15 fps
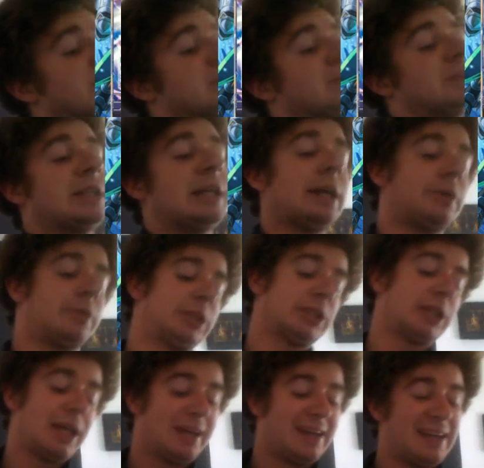of the deck, which
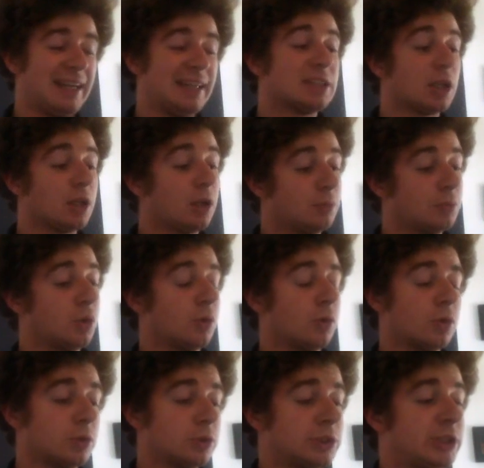is a lot more
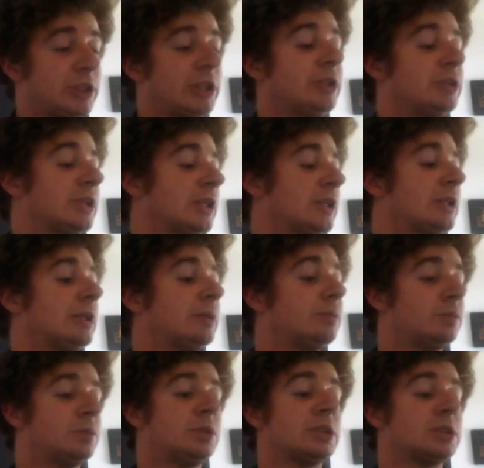awkward to use, and
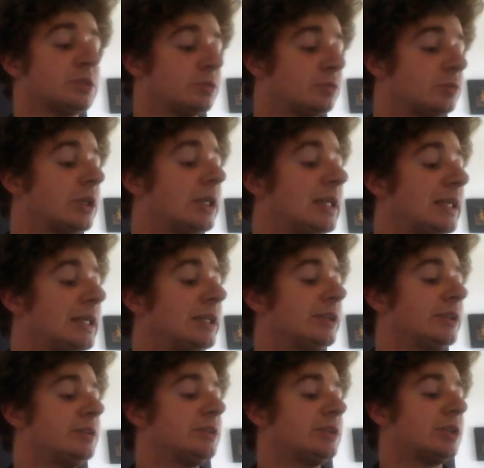it doesn't really
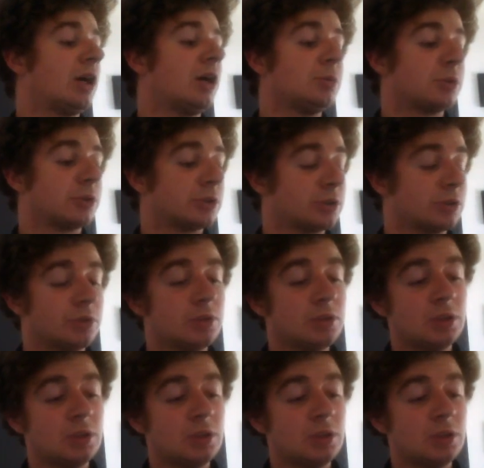use Garmore at all.